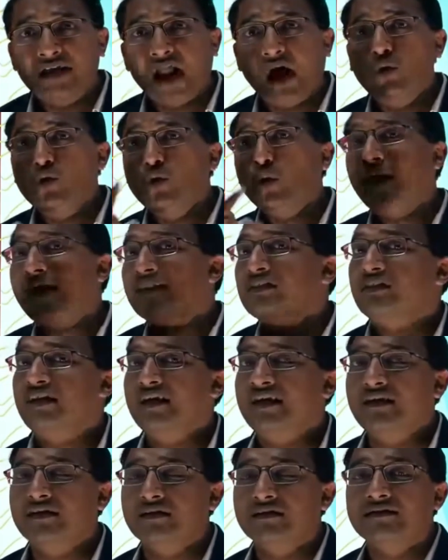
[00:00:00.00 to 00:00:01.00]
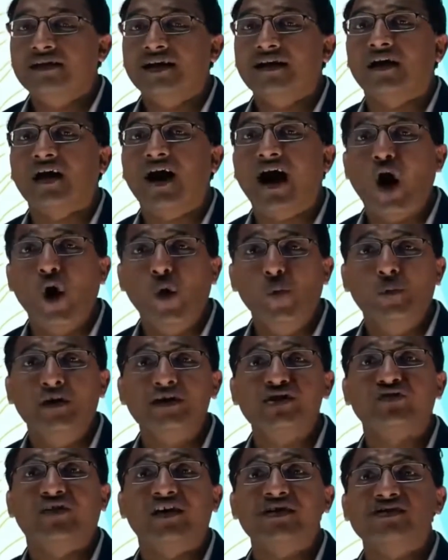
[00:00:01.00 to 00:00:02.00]
Now you can think that how
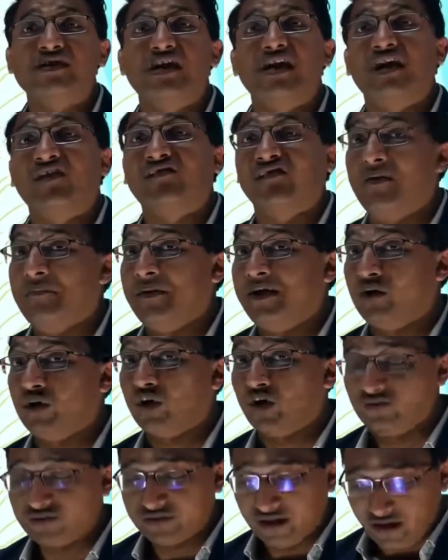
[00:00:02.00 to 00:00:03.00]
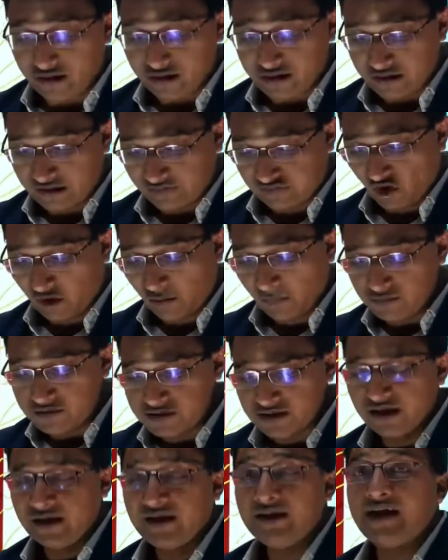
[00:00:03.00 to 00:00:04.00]
much was the requirement of the
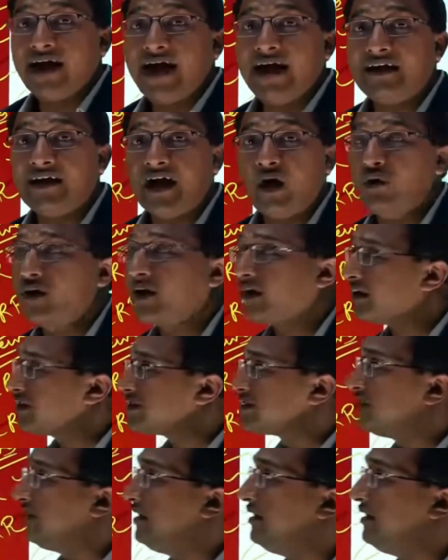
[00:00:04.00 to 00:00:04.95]
reforms, and now let us